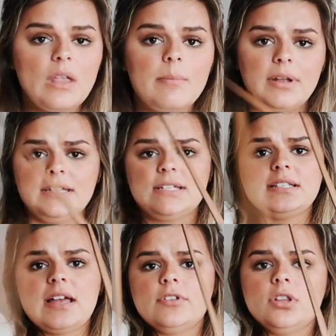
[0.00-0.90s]
But it
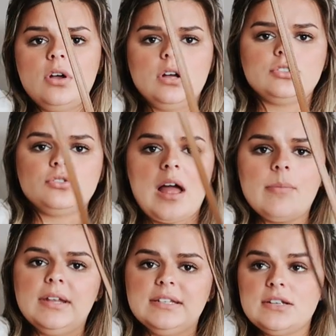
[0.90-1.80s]
does have a long
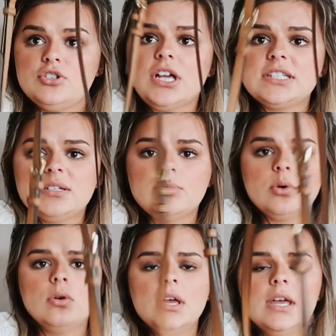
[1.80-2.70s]
strap. It is
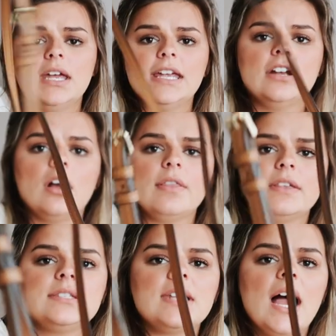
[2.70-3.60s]
adjustable here on
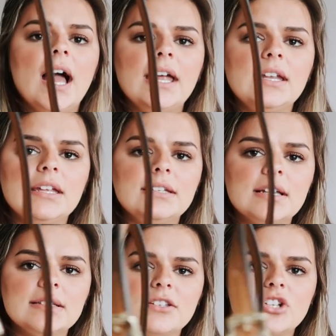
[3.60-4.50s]
the side. It
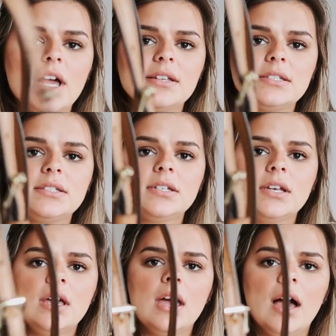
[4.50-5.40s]
does adjust.
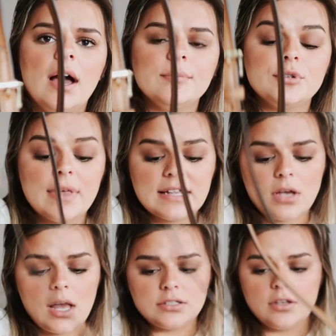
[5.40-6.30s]
Um, so that's
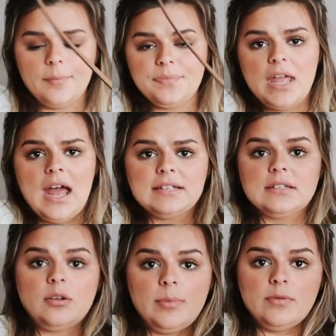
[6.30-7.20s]
awesome. It has a
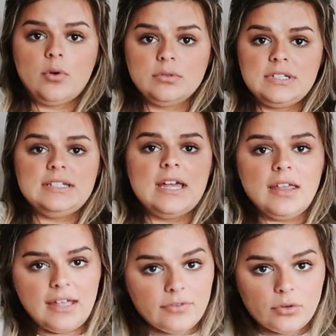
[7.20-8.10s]
little bit of gold
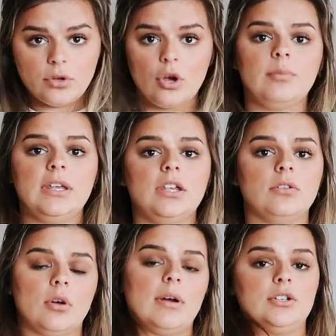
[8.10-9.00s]
detailing. If you know me,
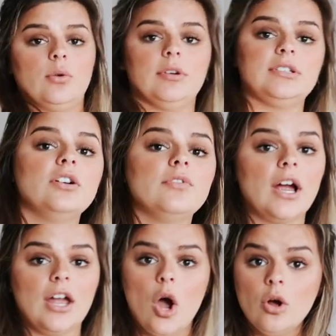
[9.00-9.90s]
you know I don't wear silver.
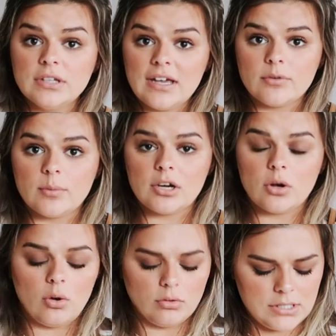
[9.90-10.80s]
I only ever wear
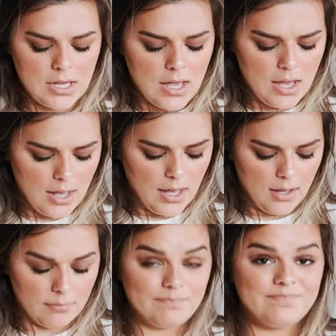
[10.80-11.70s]
gold.
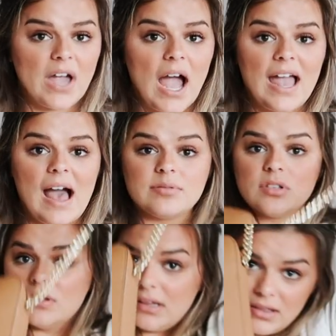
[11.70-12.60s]
Uh, I
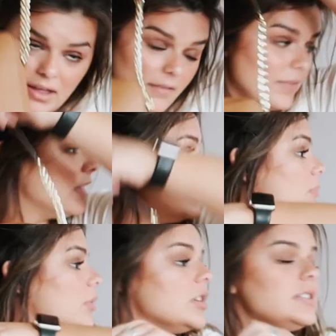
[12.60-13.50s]
absolutely love
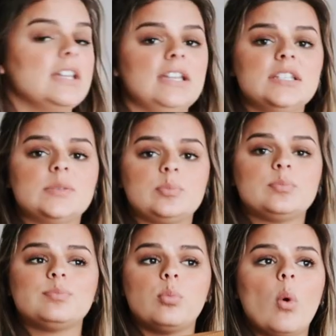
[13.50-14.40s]
this purse. It is
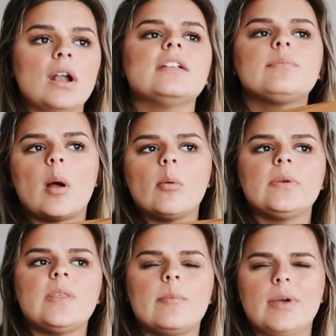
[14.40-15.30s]
one of
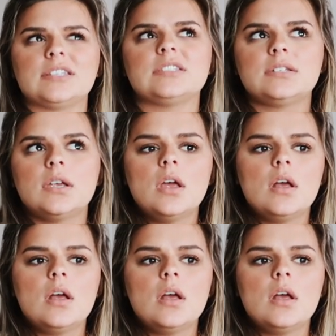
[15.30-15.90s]
probably the best